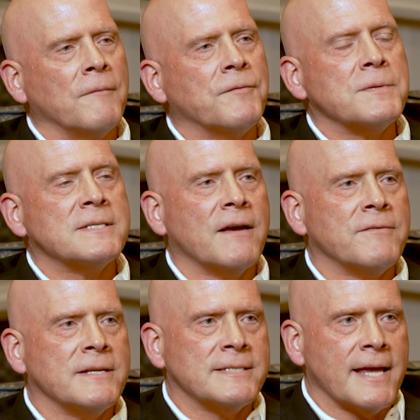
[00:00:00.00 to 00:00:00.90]
from the
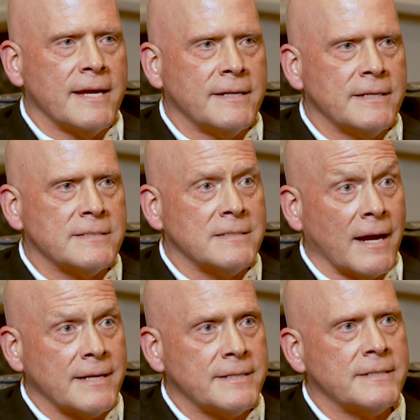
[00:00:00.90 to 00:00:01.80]
70s, 80s,
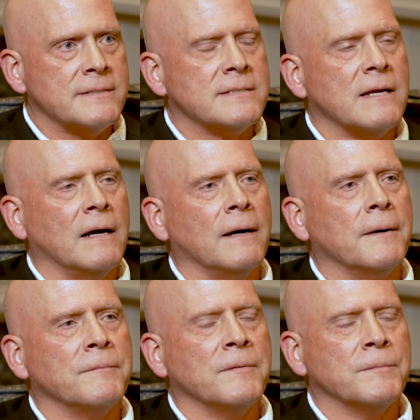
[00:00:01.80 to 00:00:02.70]

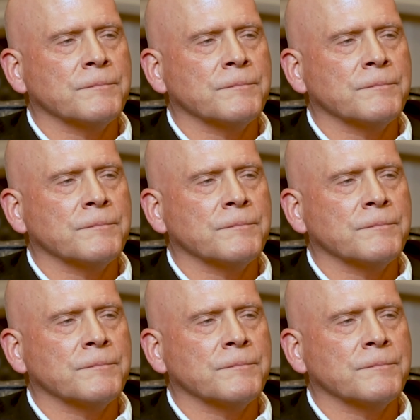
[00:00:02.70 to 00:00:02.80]
90s,